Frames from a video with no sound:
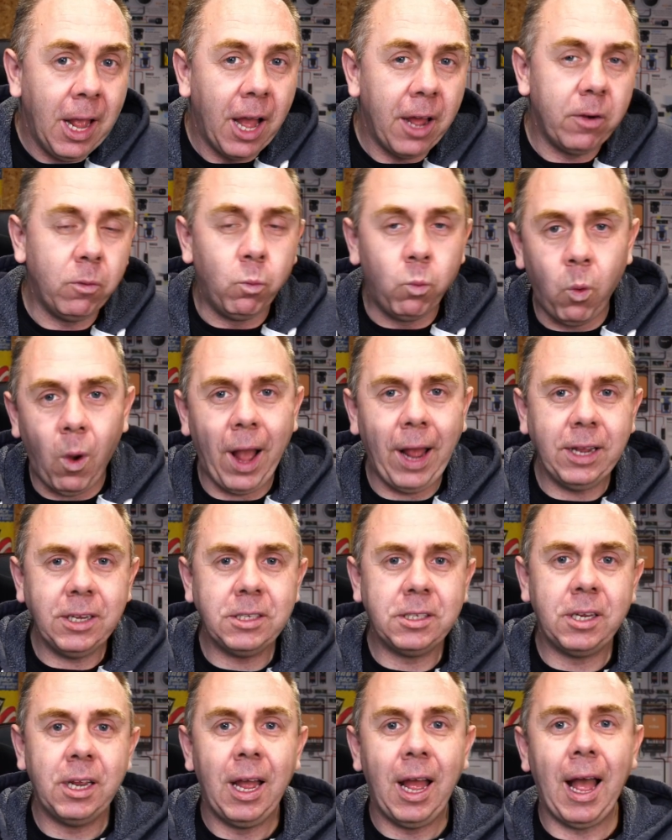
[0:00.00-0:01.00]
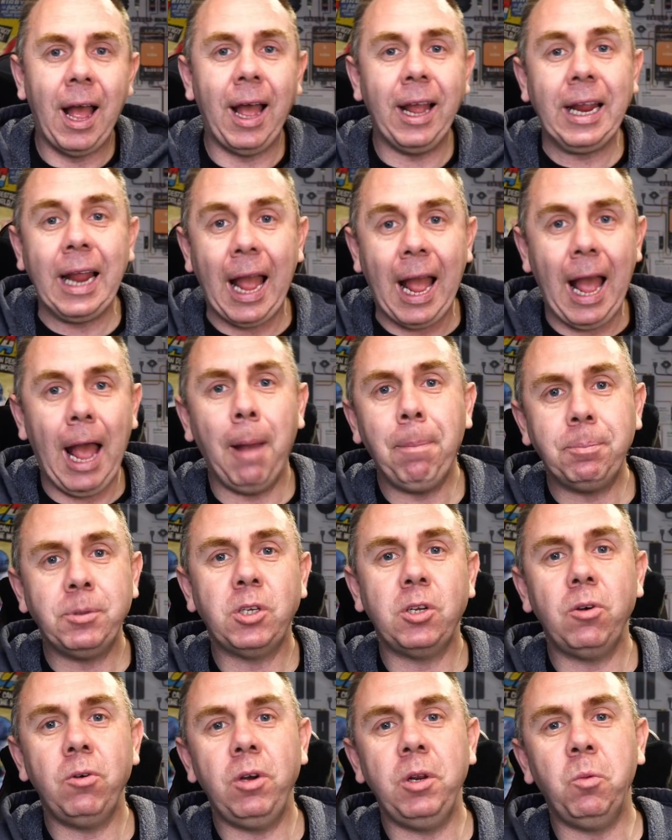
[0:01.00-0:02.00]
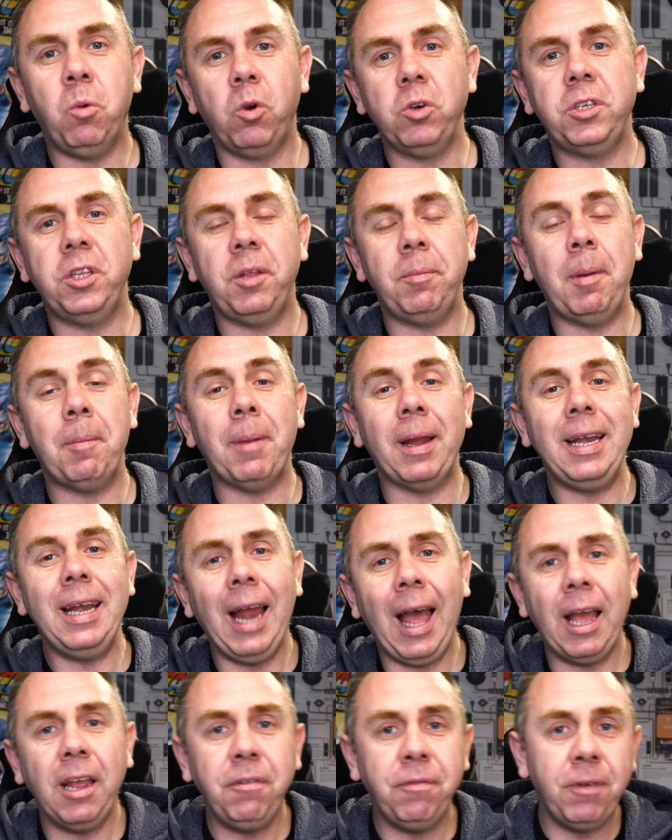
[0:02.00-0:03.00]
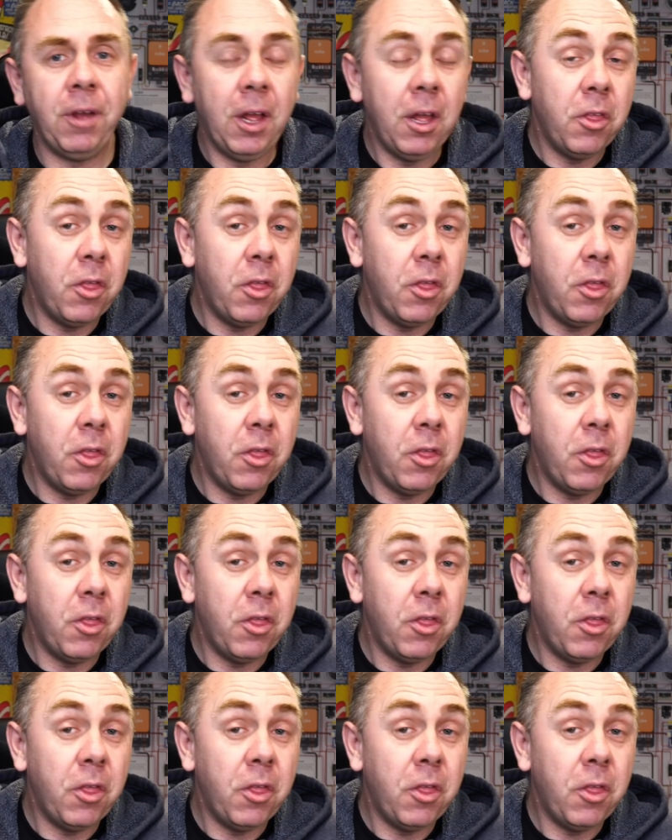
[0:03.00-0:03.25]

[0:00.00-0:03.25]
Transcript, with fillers: And whilst I absolutely wanted them in my life,